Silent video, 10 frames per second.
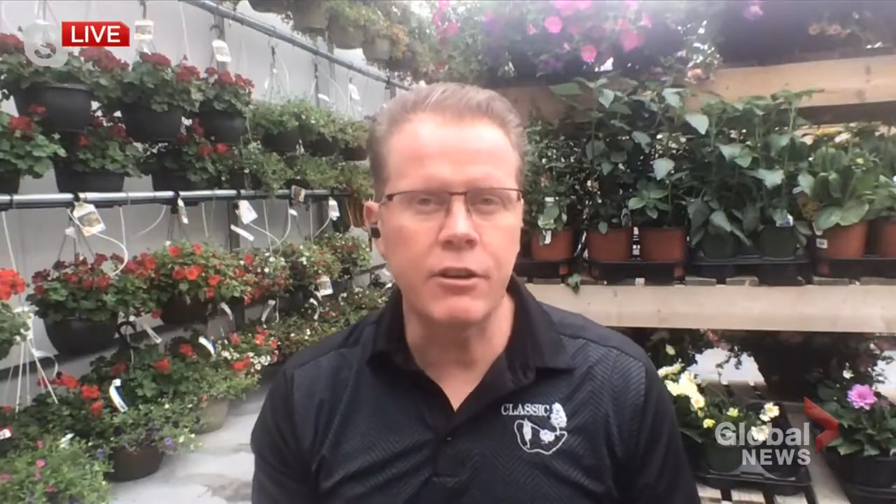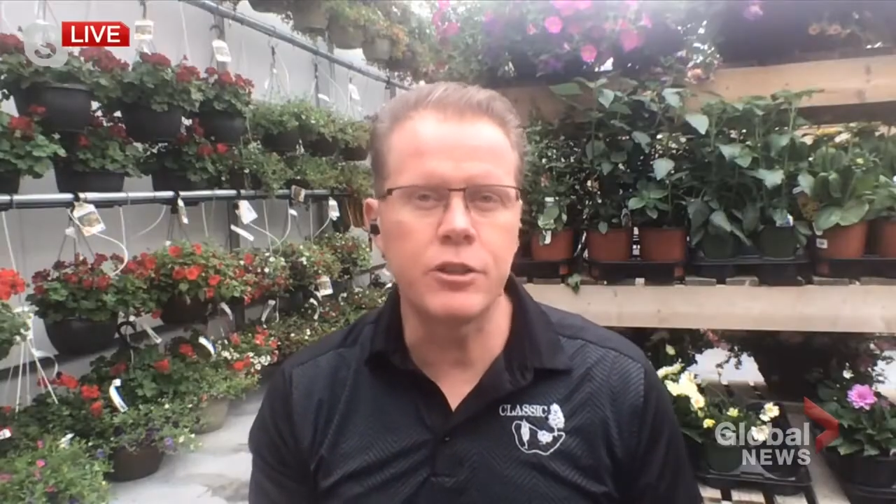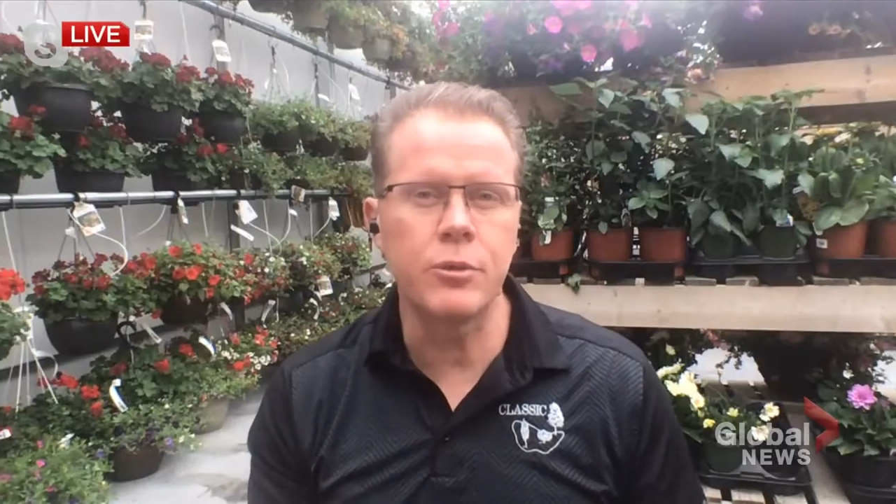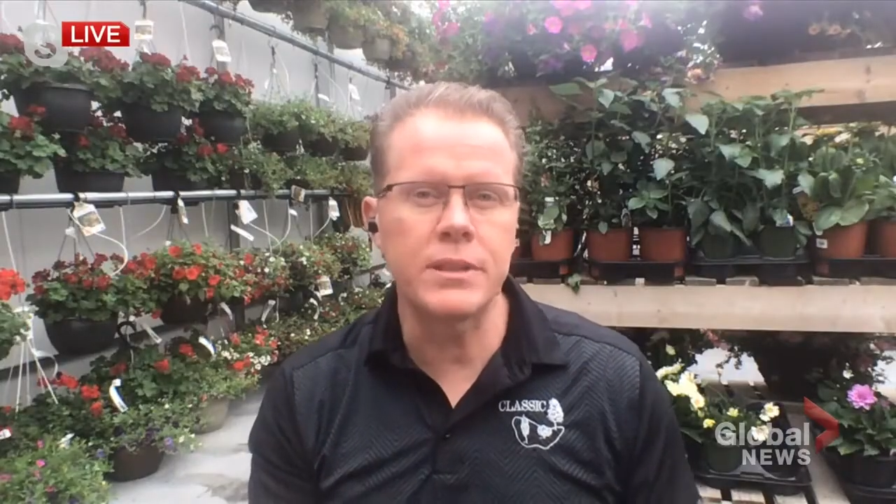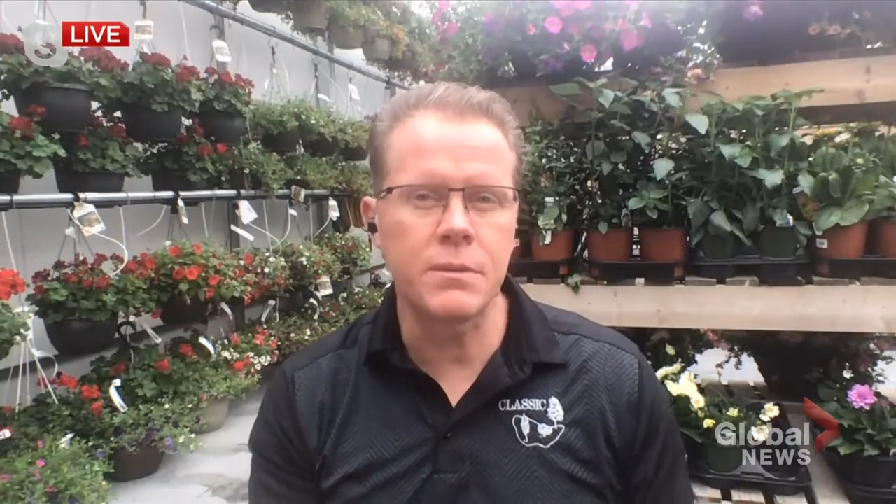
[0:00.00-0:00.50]
or
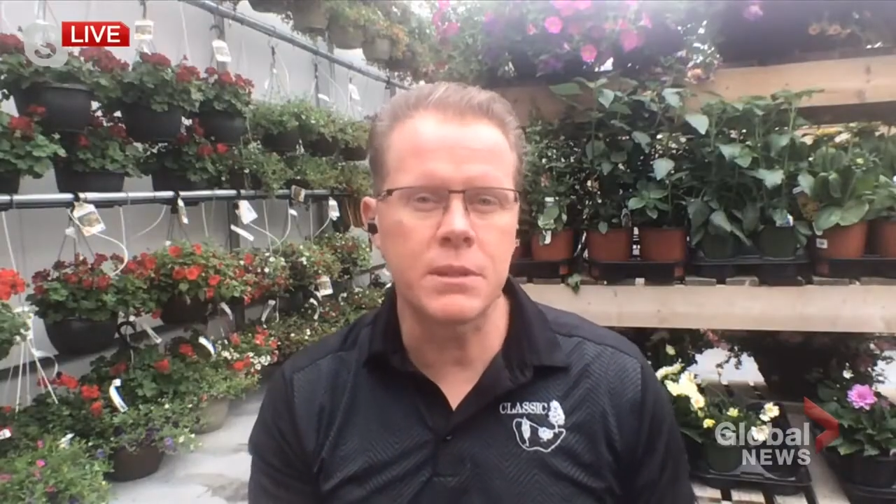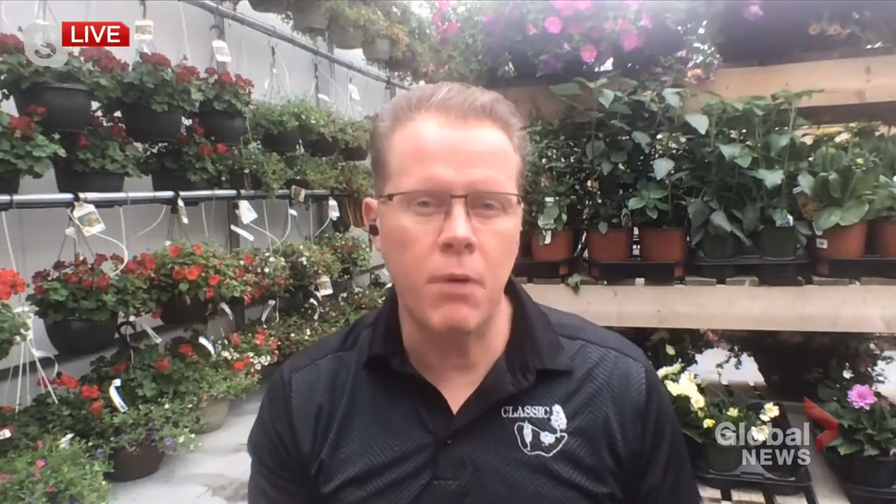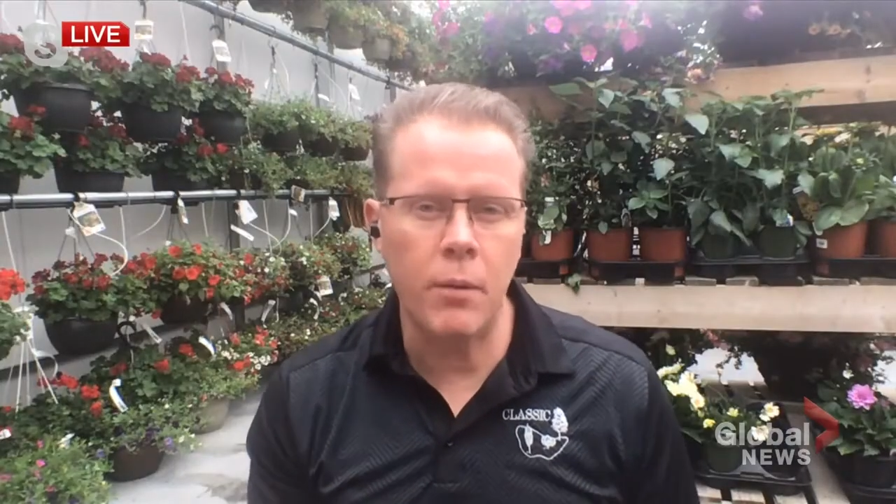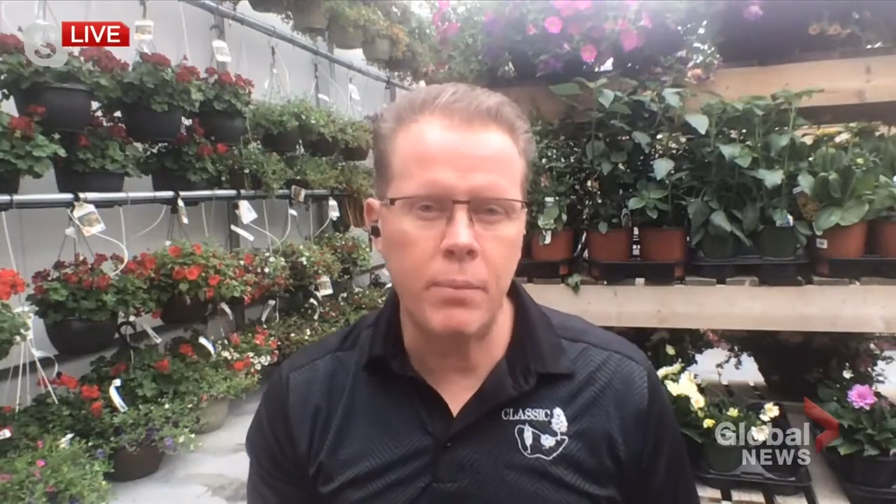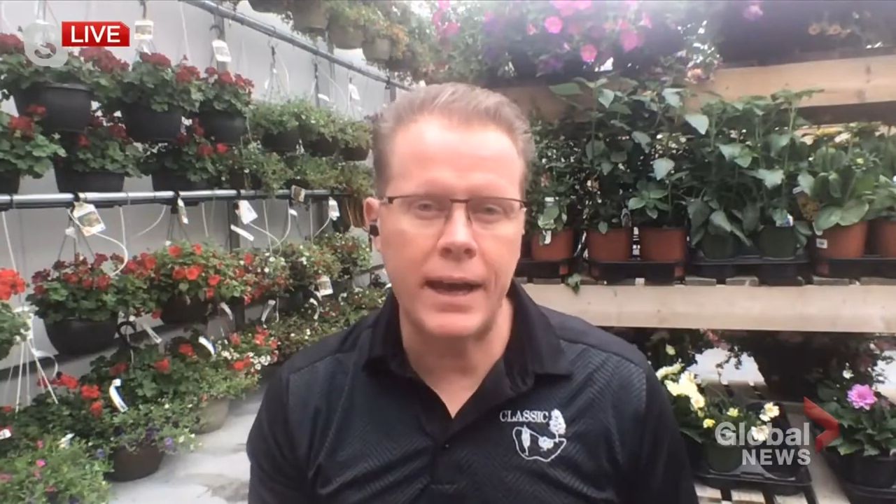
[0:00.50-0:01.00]
doing some
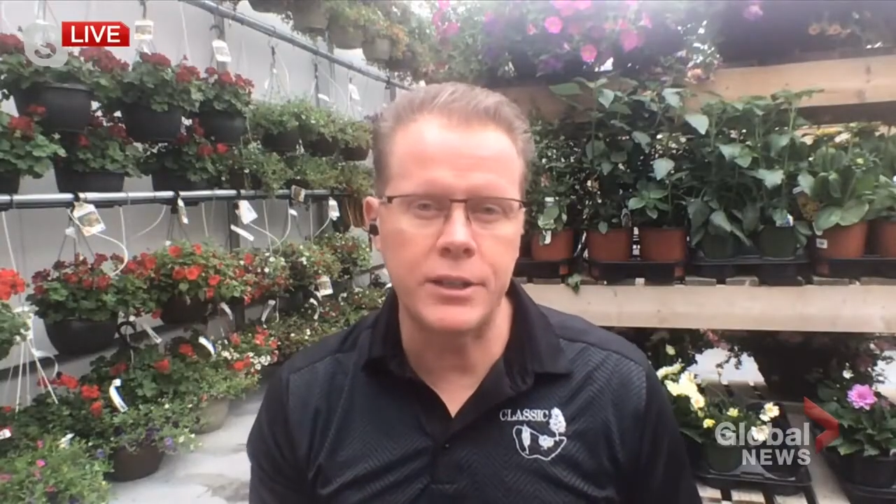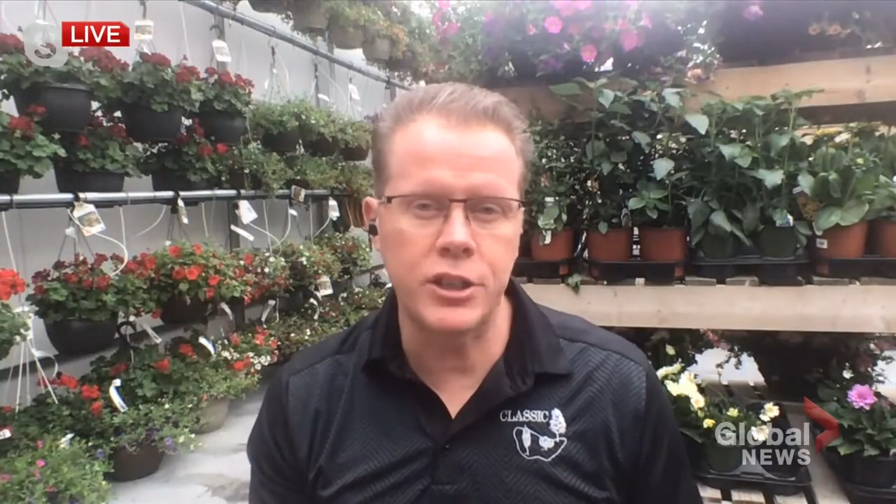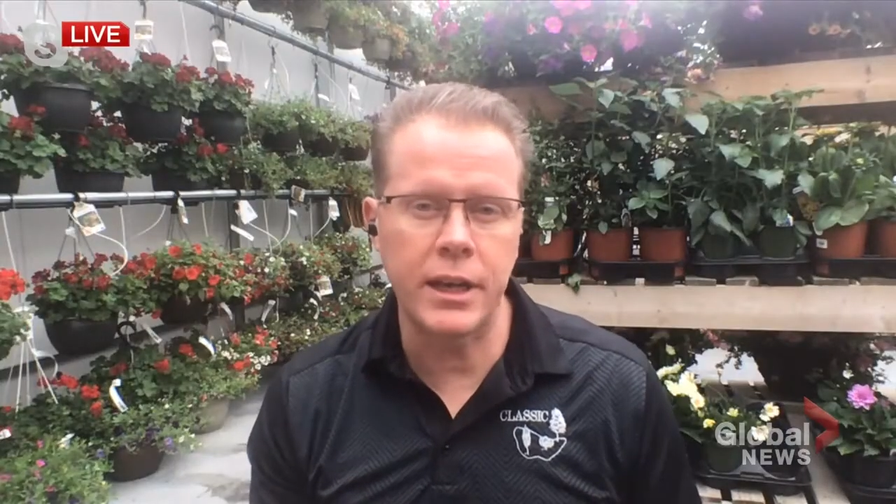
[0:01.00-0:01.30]
small patching